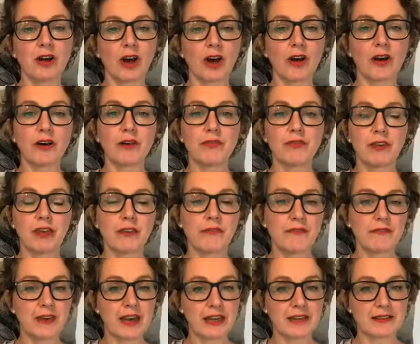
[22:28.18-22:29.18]
of
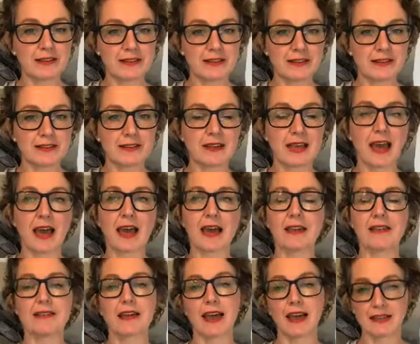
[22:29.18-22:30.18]
events
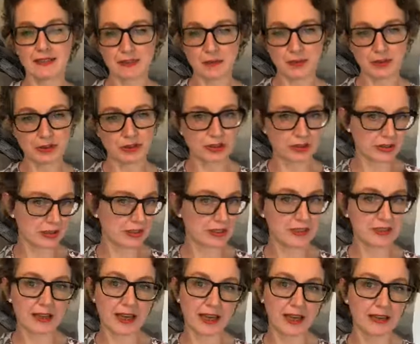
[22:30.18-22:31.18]
and
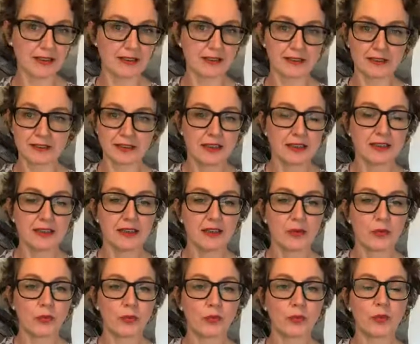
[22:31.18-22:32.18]
exhibitions and
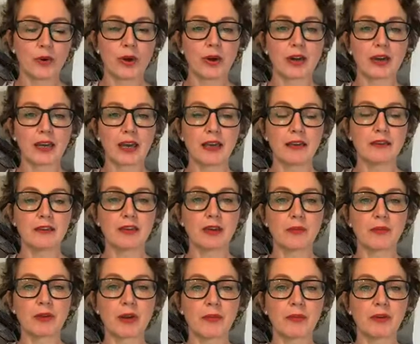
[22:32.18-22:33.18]
work ended
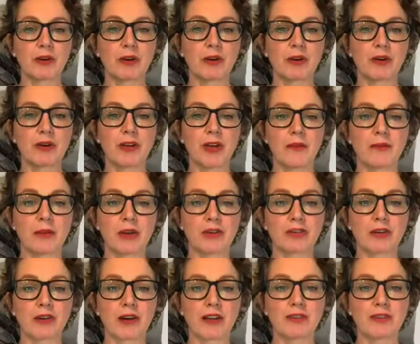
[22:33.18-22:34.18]
up going on a
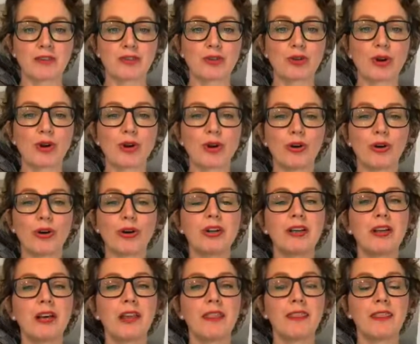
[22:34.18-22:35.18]
much grander tour
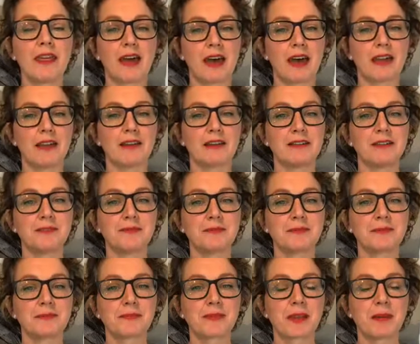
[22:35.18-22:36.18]
than
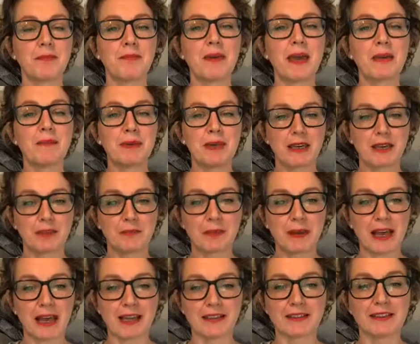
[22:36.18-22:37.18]
maybe had
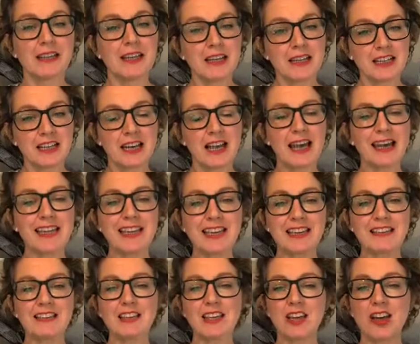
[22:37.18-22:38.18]
planned. Claire,
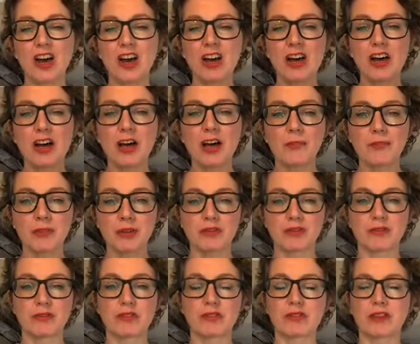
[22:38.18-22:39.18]
yes, they are
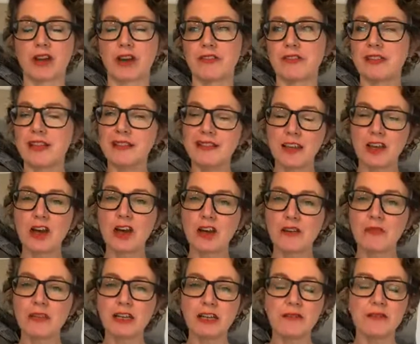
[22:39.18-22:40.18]
beautiful scarves and they
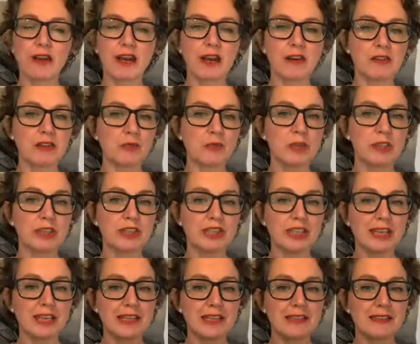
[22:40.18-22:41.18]
are really varied, which
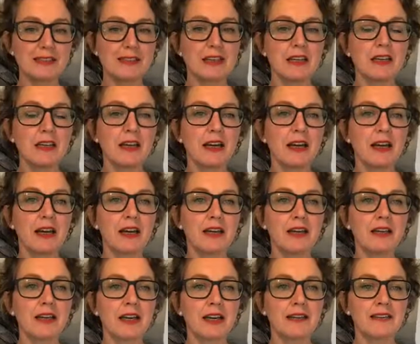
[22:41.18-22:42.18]
is
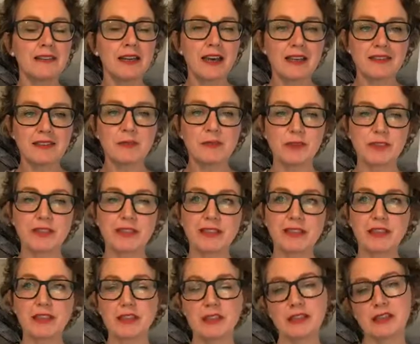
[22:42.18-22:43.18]
a testament
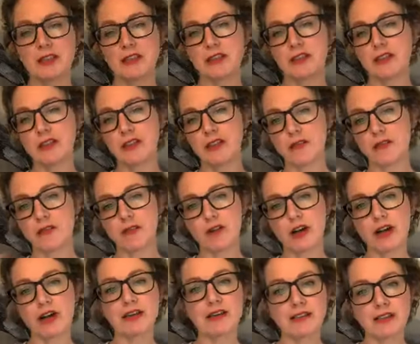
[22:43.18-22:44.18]
to the
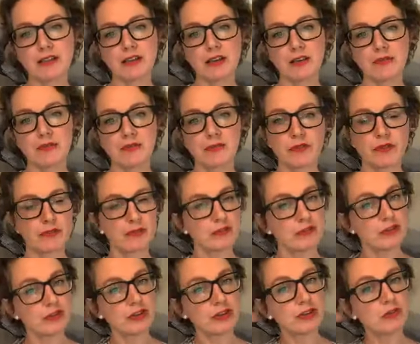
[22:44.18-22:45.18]
variety of
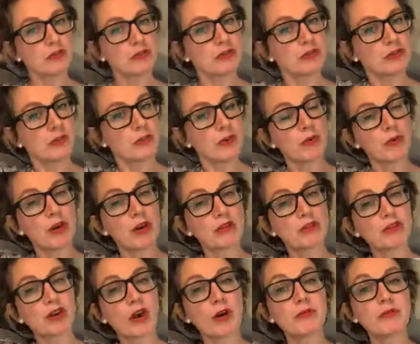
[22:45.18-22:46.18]
different students on my
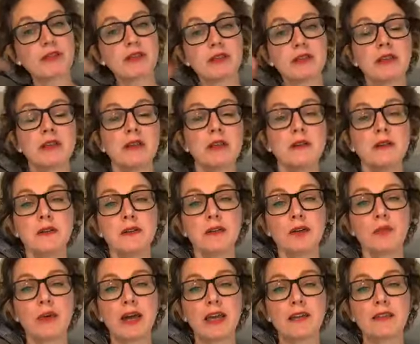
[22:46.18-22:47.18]
workshops and
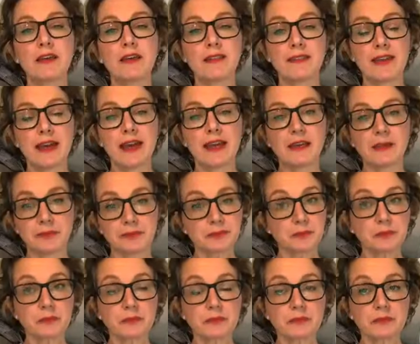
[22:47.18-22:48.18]
the way that they
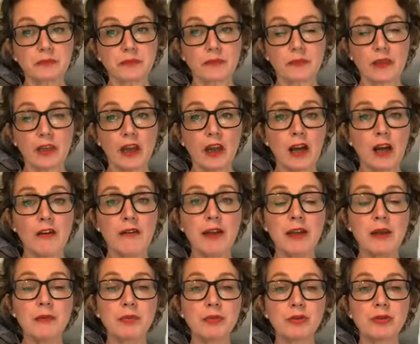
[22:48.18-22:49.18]
are
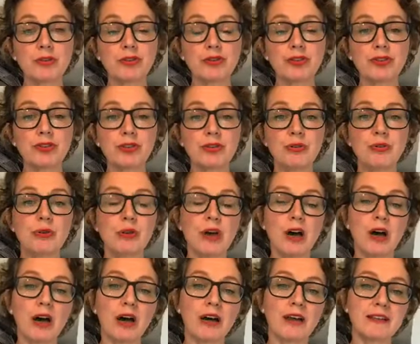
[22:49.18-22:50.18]
able to
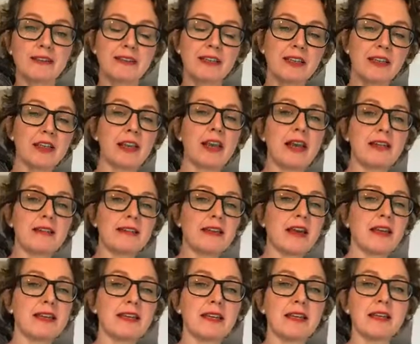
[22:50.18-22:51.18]
articulate
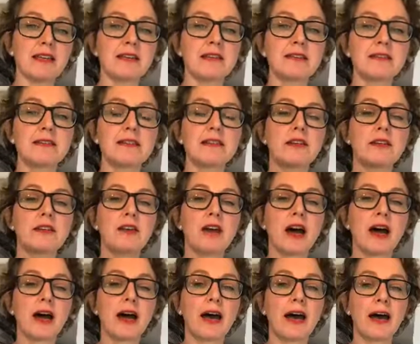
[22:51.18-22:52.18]
techniques
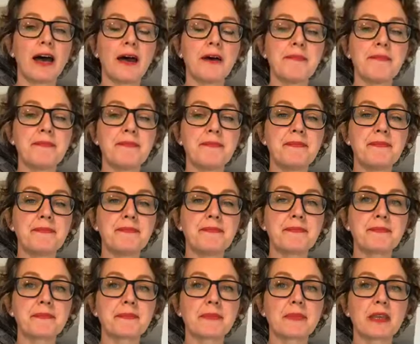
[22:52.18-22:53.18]

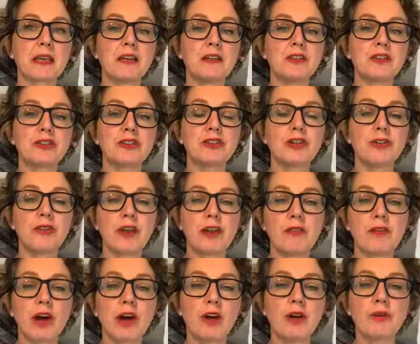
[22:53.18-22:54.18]
to
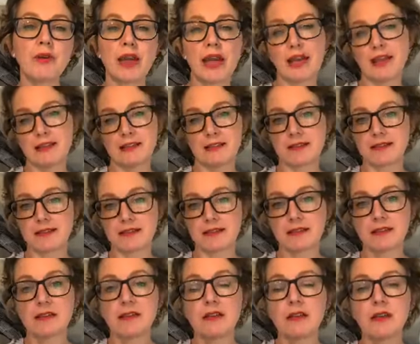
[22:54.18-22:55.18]
their own
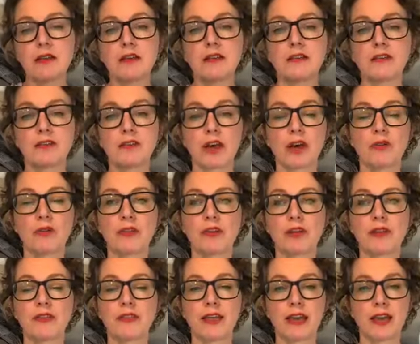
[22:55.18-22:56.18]
ends, so
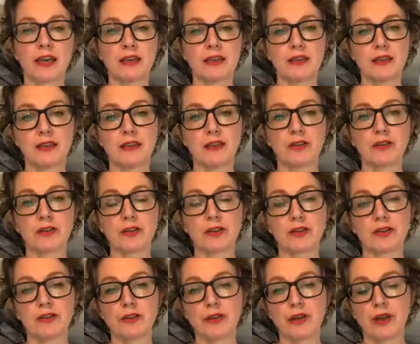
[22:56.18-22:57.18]
that they
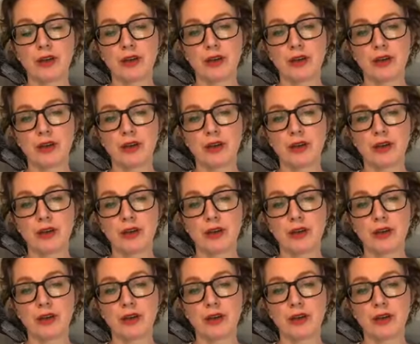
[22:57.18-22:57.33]
can